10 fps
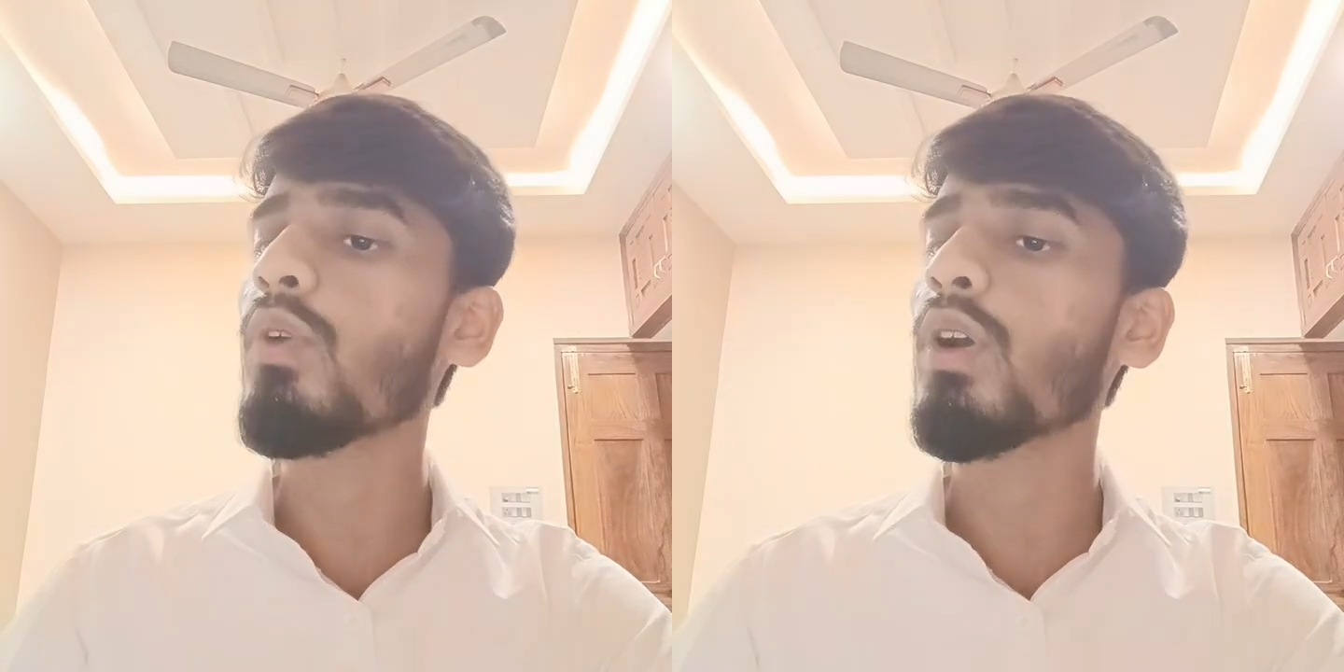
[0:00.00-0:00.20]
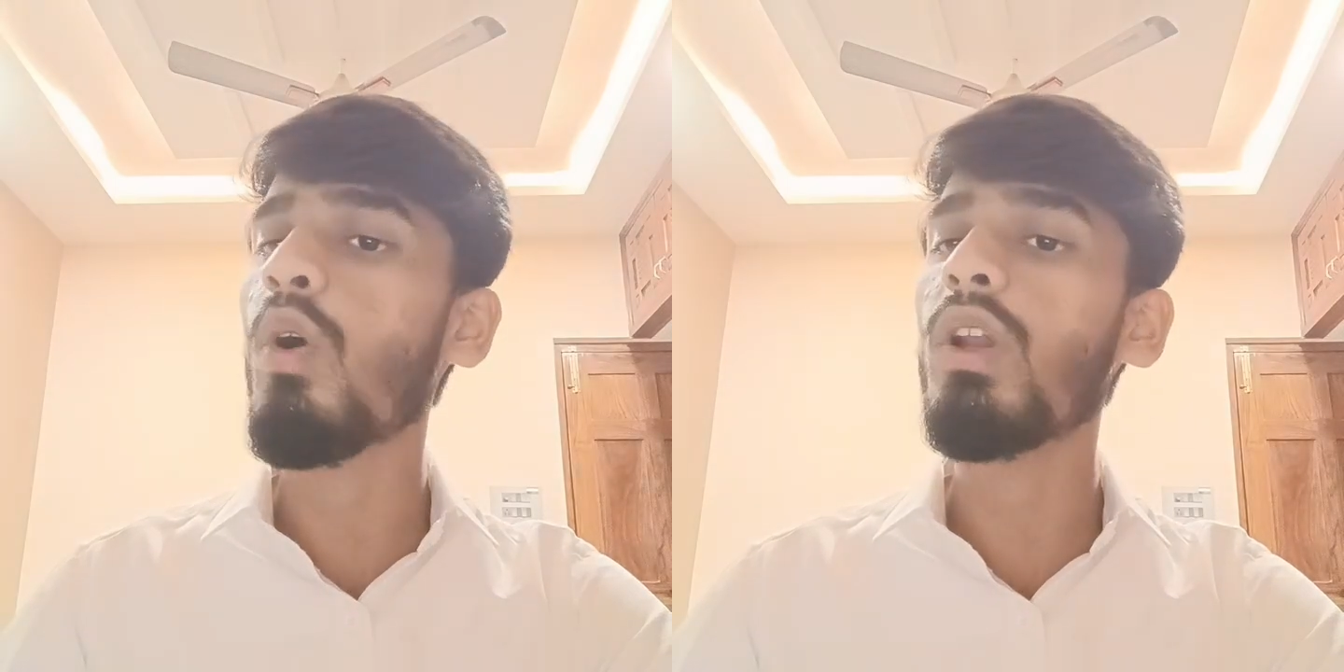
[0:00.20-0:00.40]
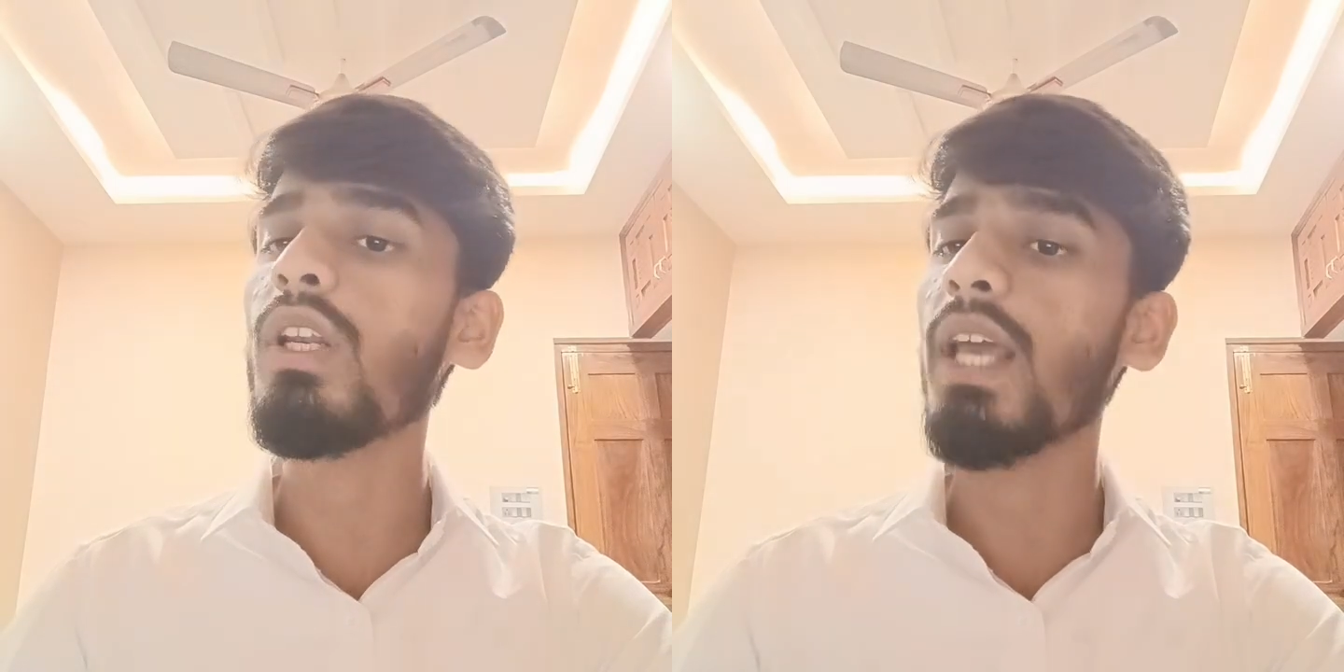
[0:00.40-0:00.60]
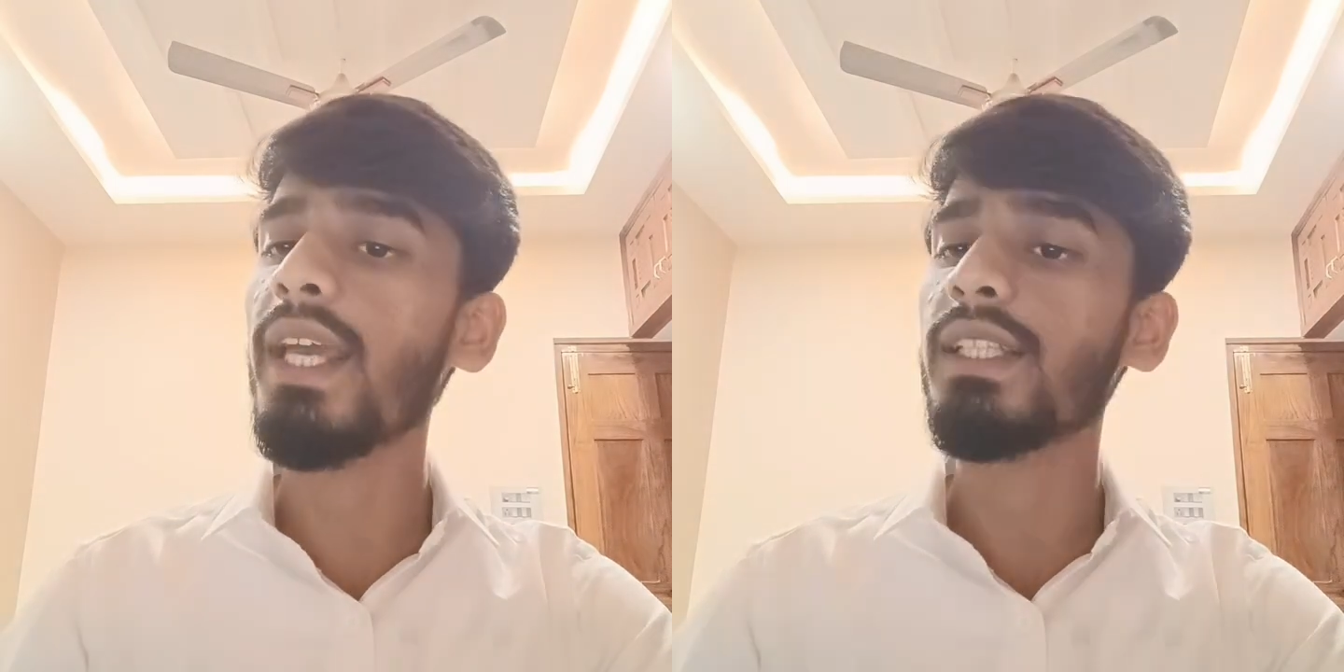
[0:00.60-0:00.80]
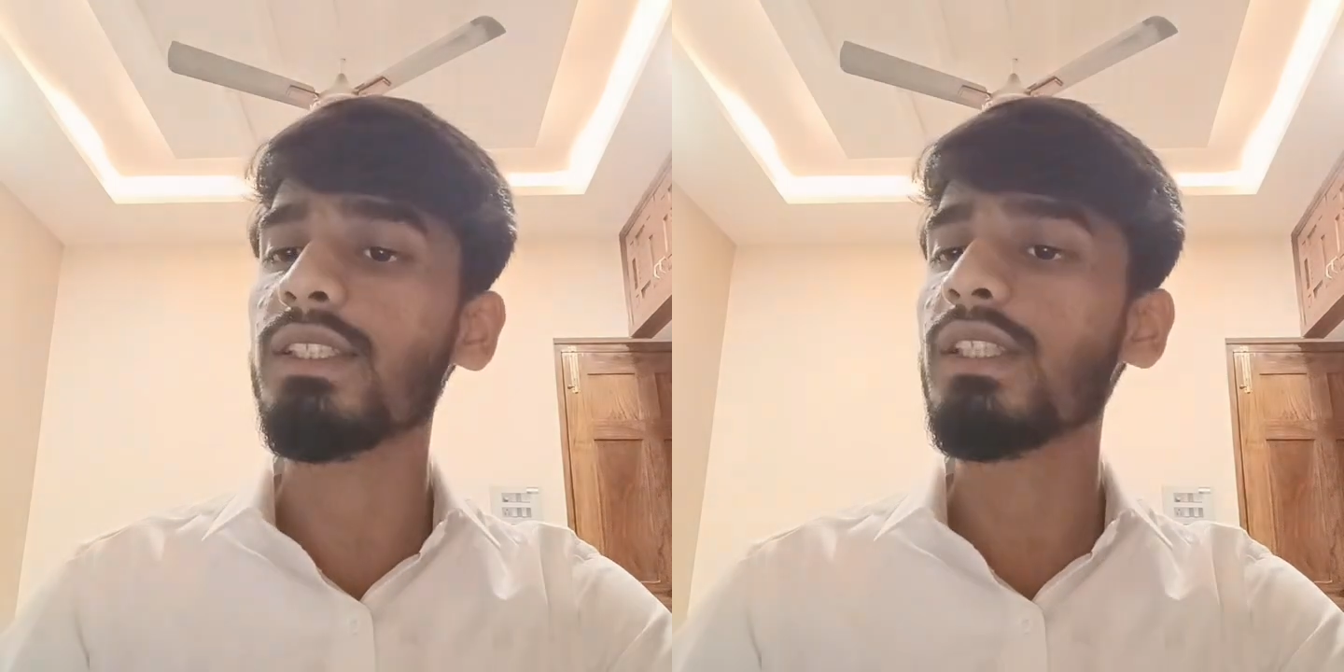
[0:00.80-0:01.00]
for all
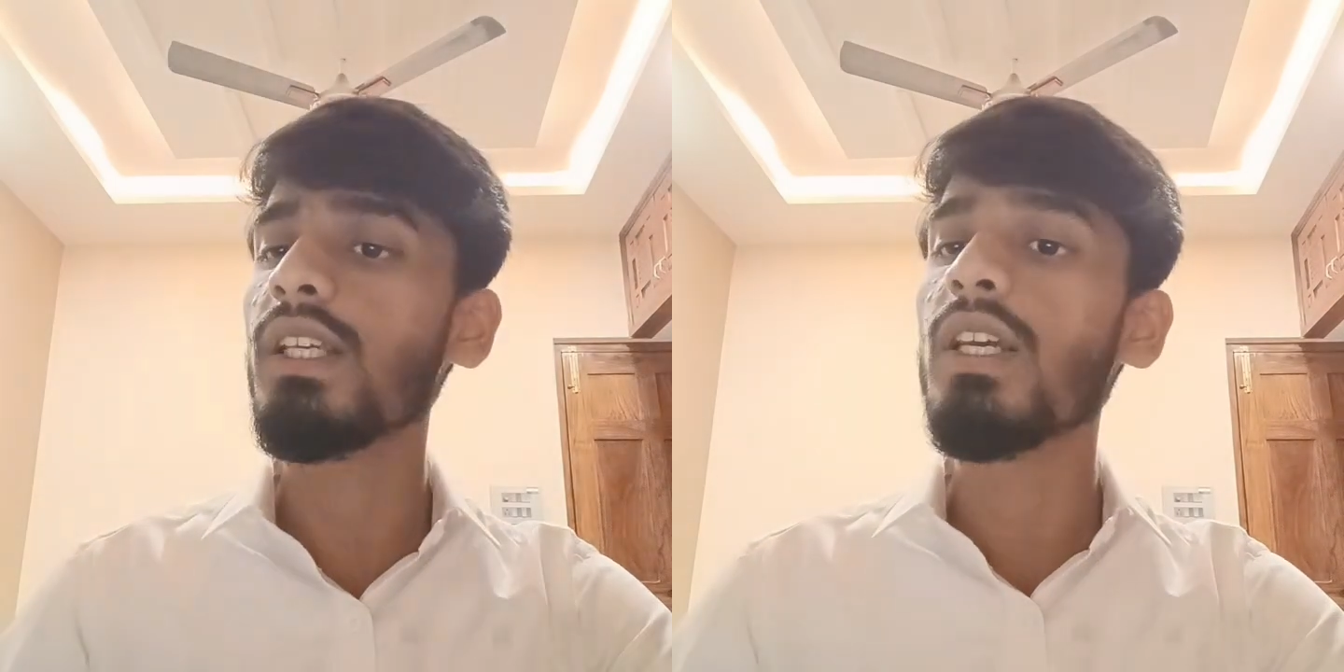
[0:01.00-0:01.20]
X